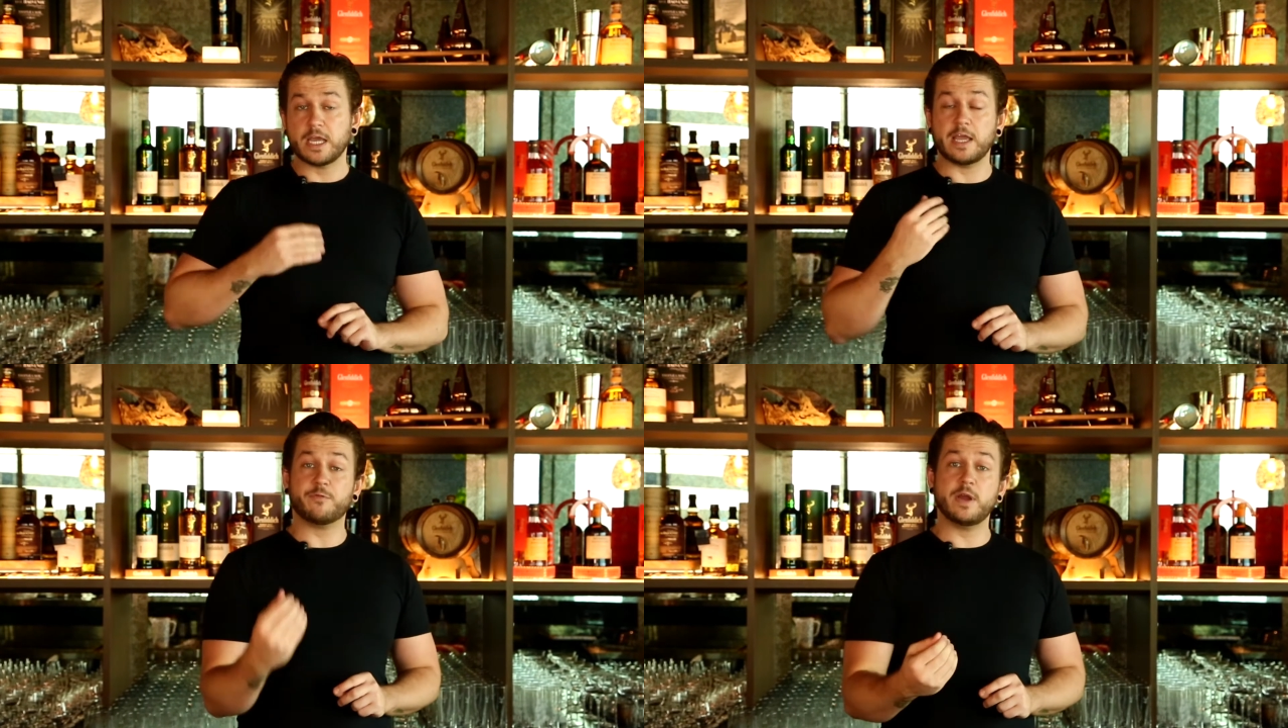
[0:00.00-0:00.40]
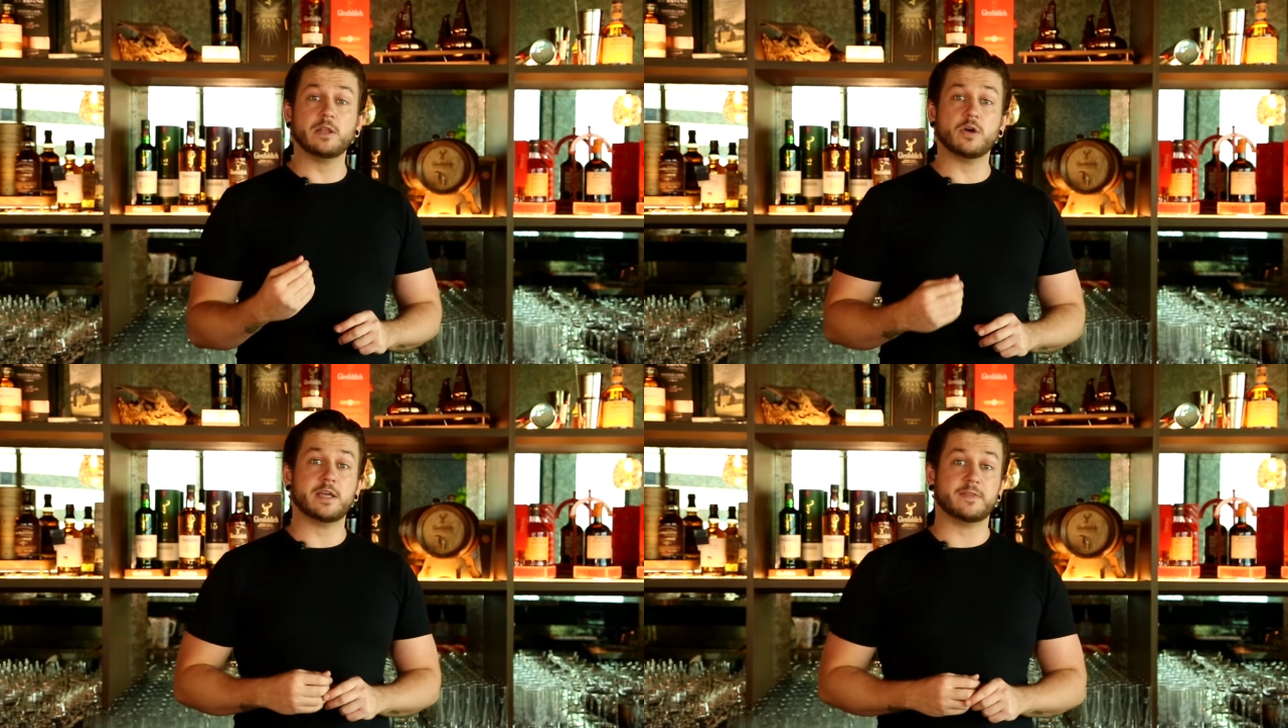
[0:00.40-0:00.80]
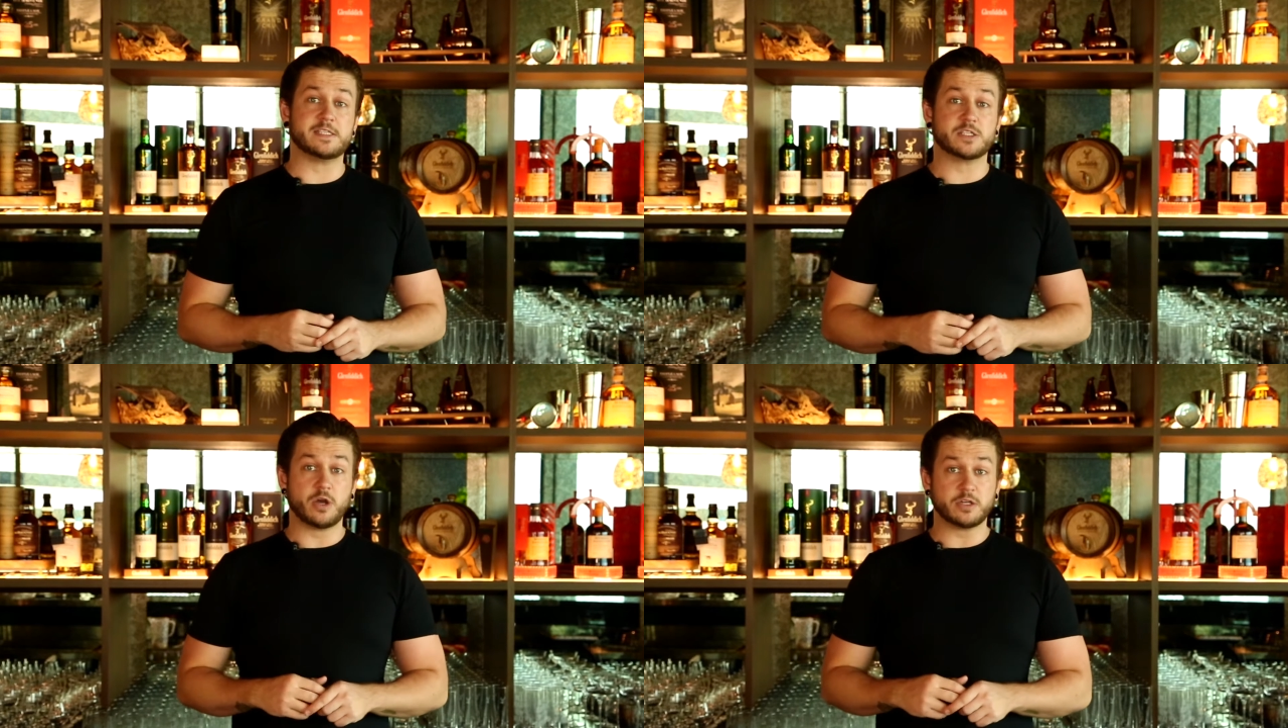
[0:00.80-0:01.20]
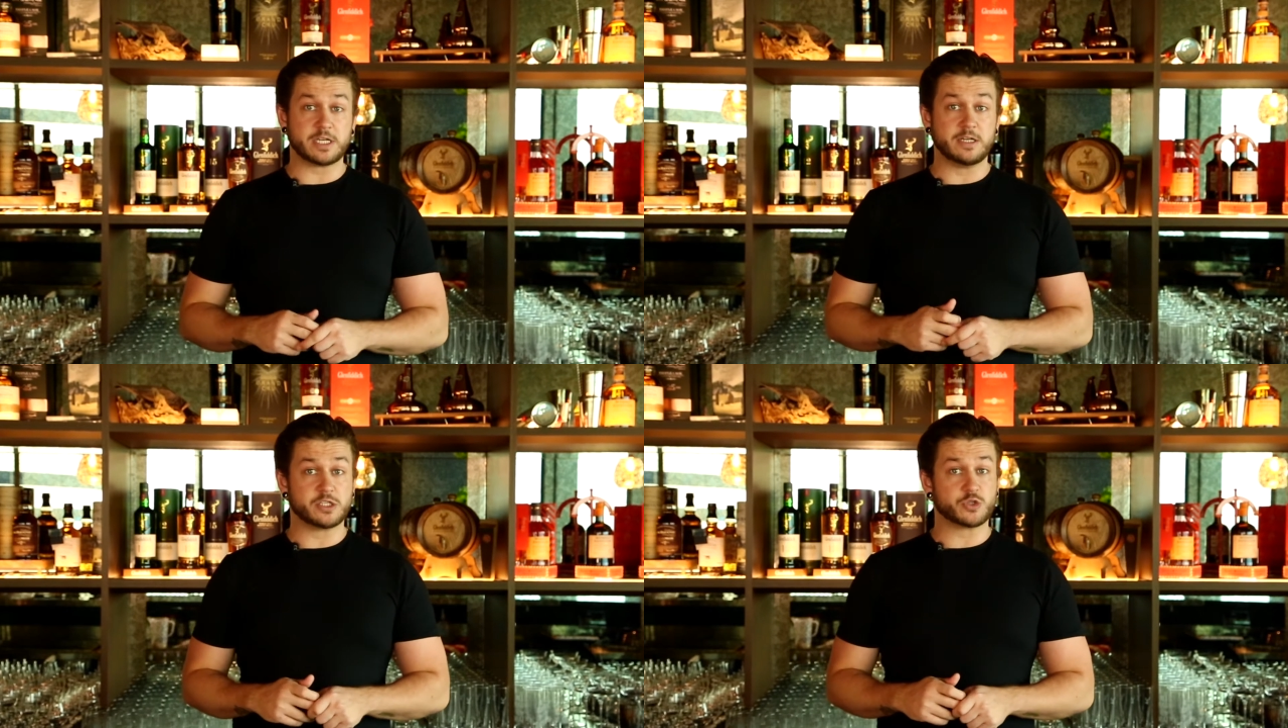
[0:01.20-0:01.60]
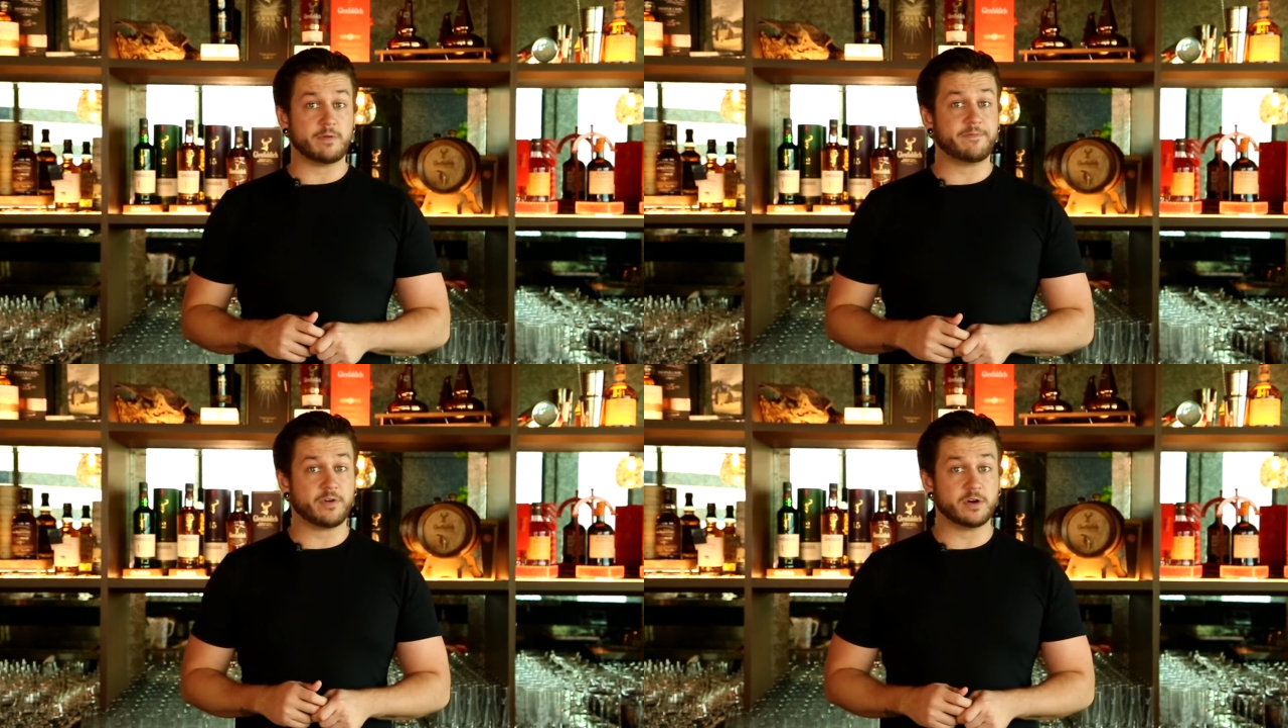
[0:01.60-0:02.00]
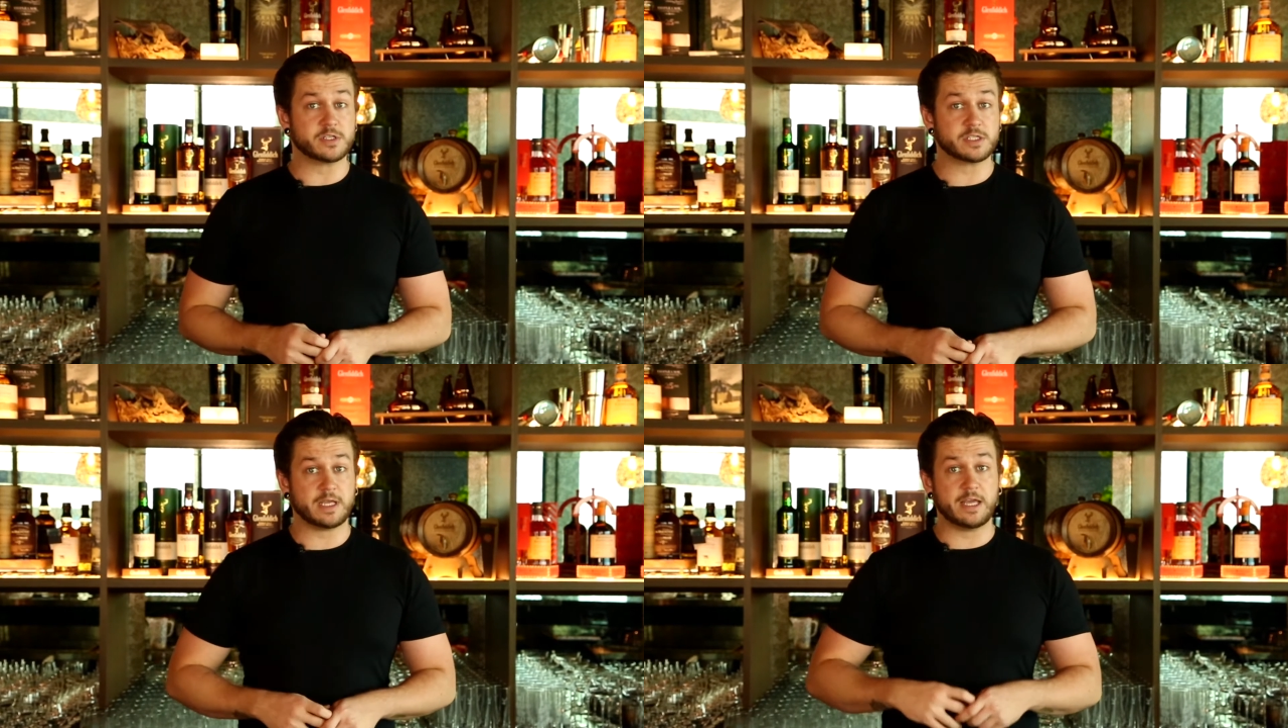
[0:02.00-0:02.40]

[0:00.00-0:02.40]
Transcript: If we look at the Scotch industry first,